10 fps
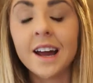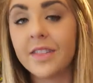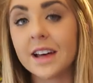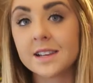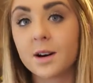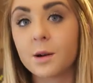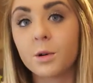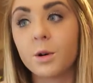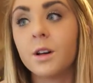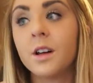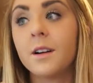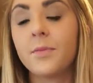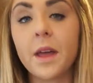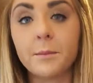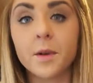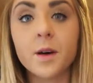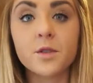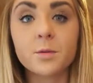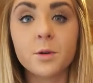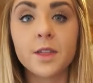and that's how I roll. I'm
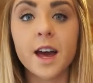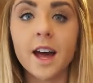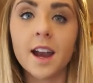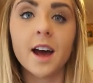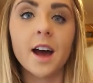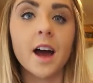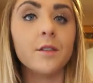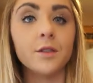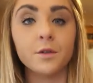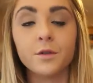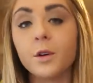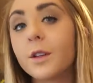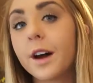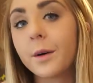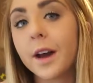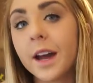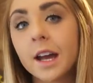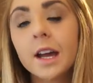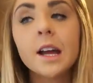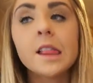comfortable with that. I feel full that
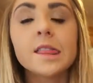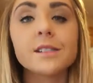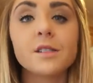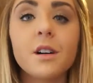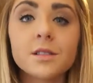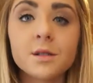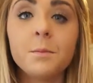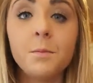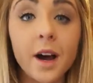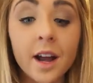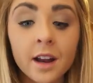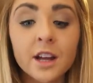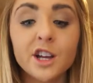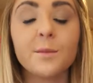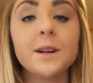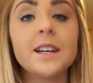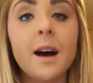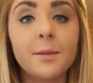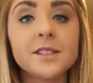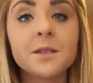way. That's awesome. But your
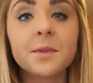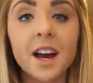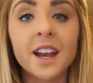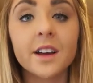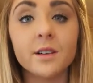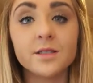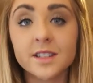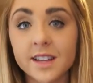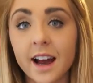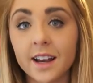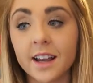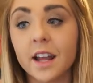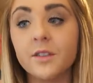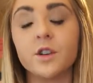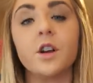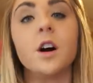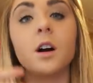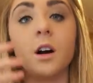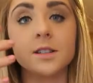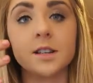metabolism kind of goes stagnant if you're
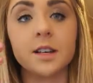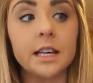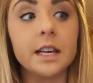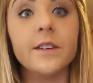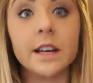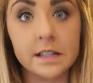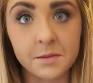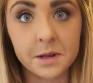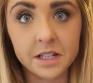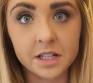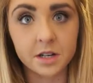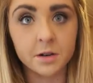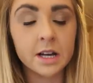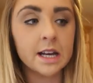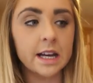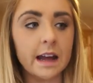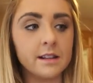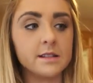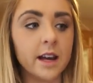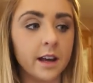not constantly giving it something to do.
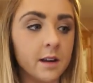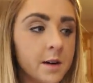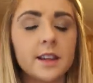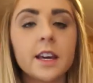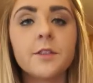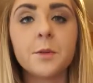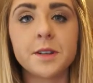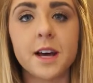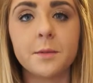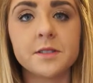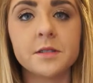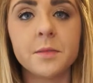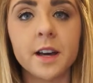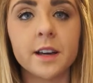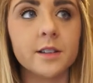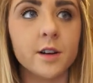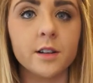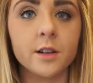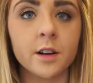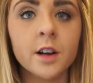It's like, think of your metabolism like a
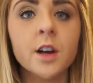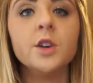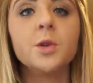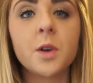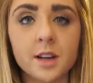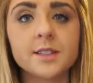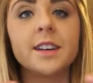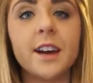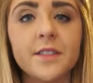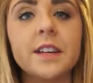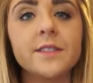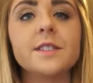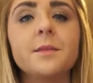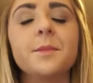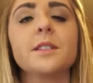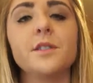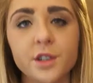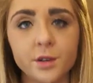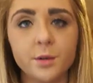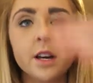toddler. You constantly have to give it something to
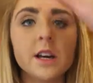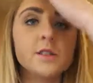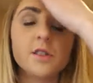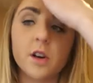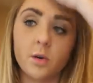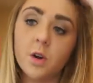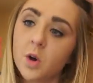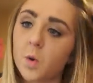do. So